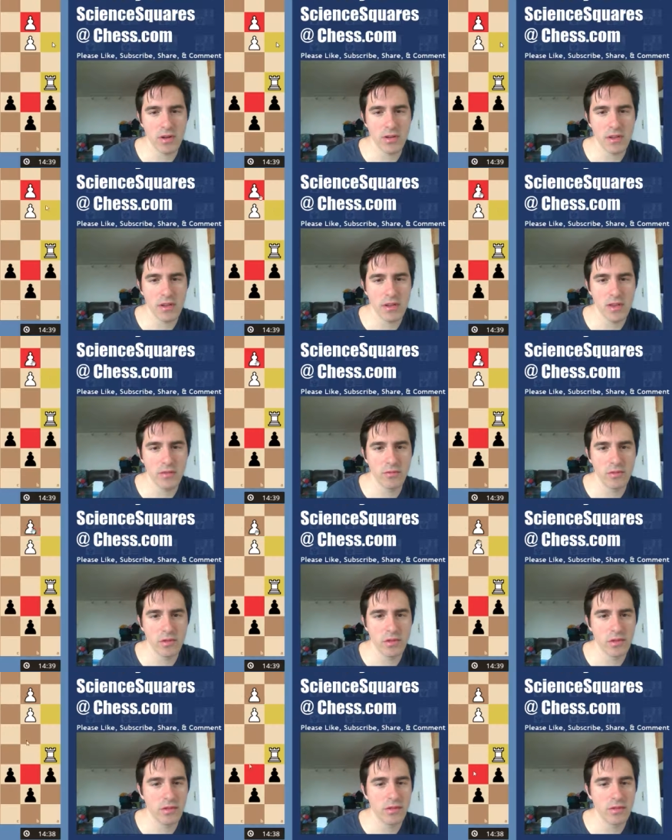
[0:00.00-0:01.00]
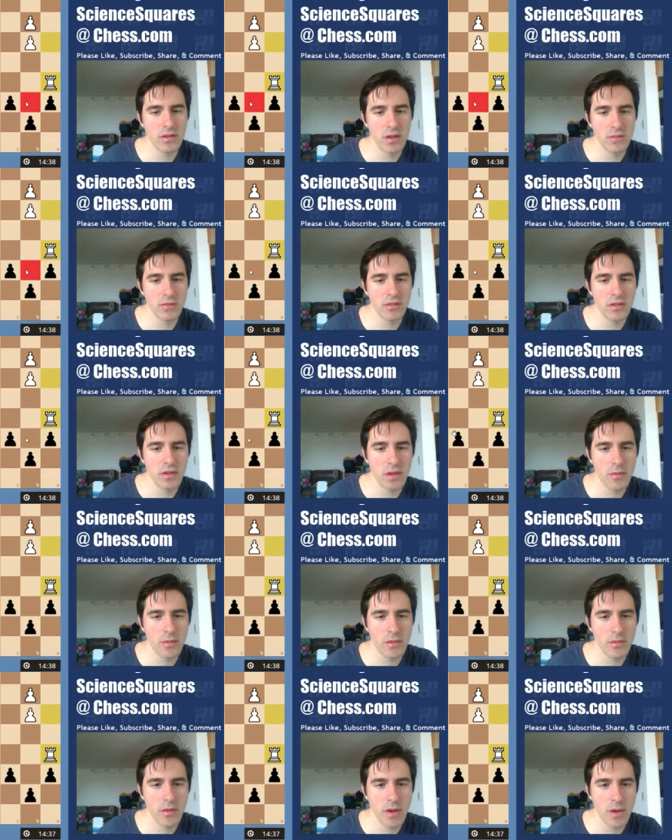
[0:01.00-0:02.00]
I take his rook, and I'm still
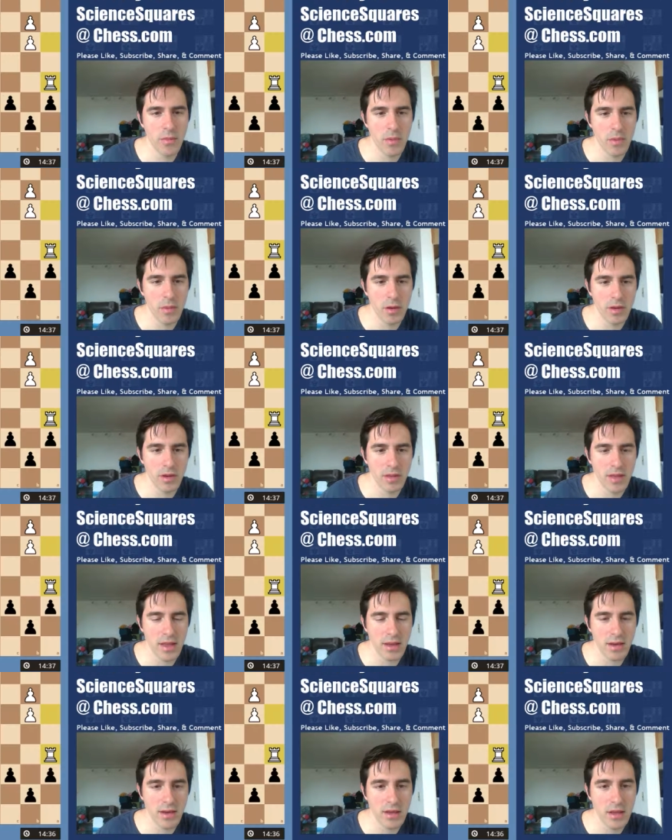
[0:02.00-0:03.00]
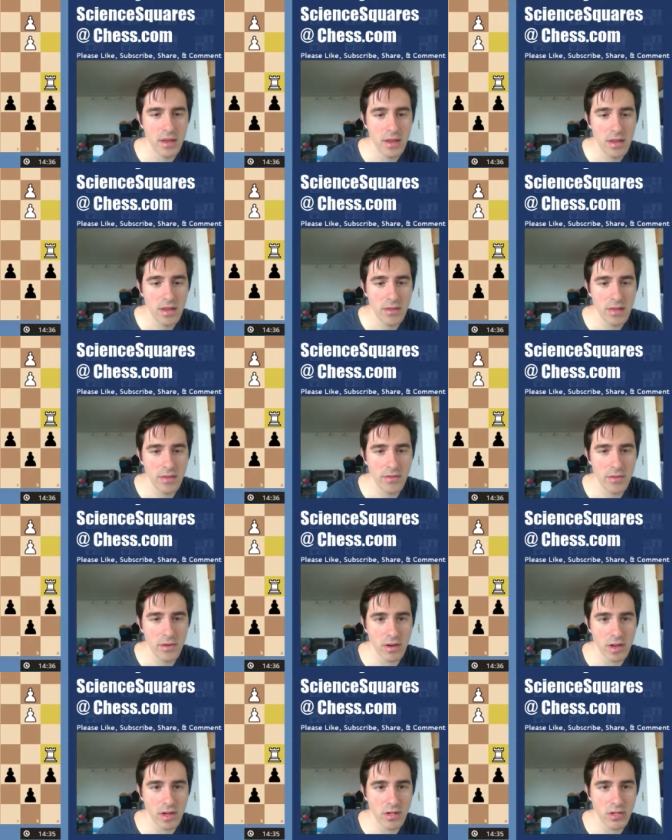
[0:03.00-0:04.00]
up a pawn in that
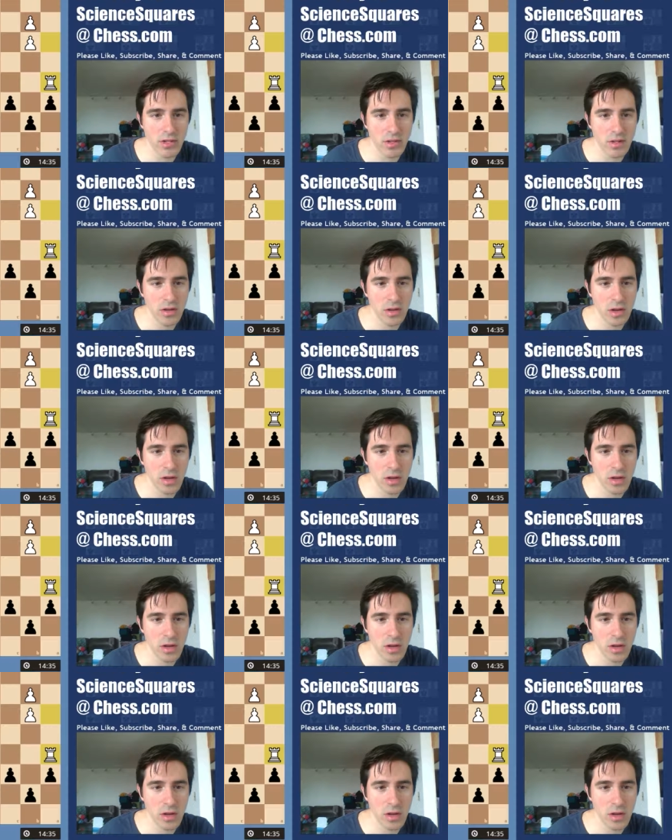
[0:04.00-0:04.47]
variation.